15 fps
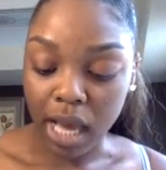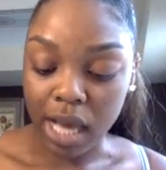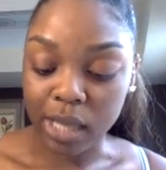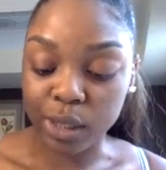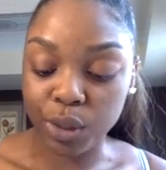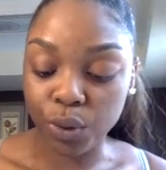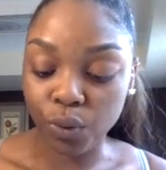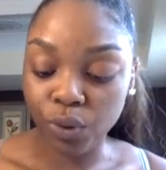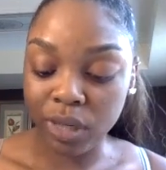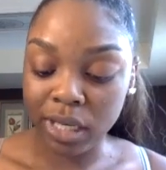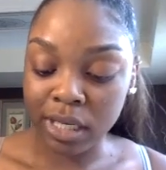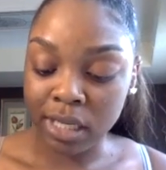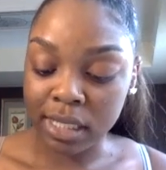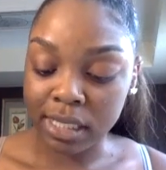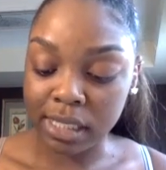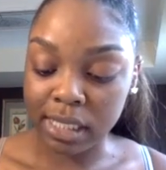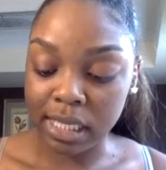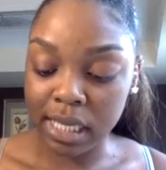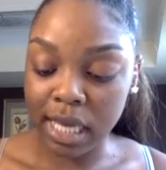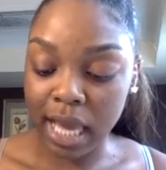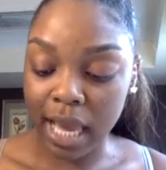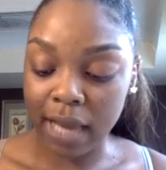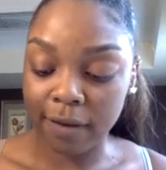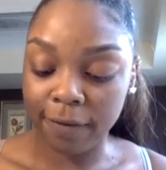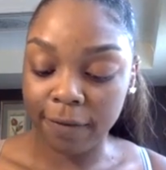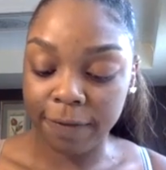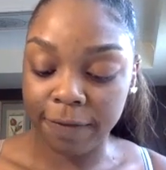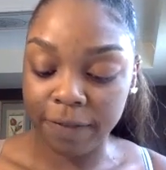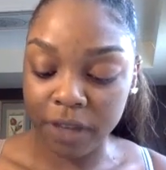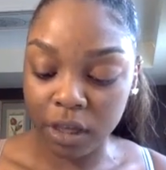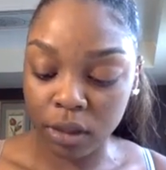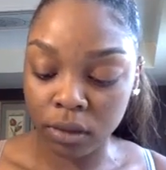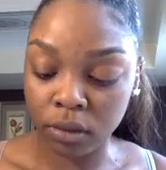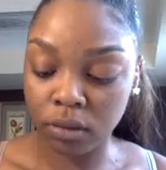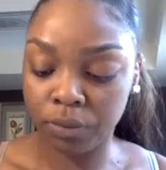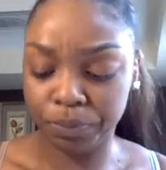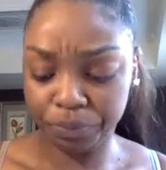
As you read, see, and feel,